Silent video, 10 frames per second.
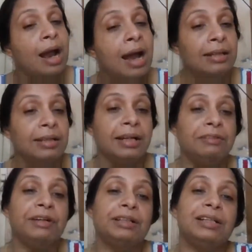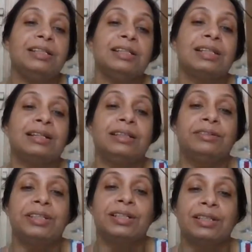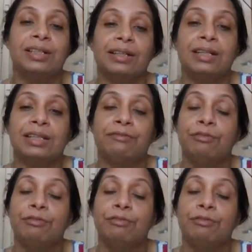Another advantage is that the researcher gets a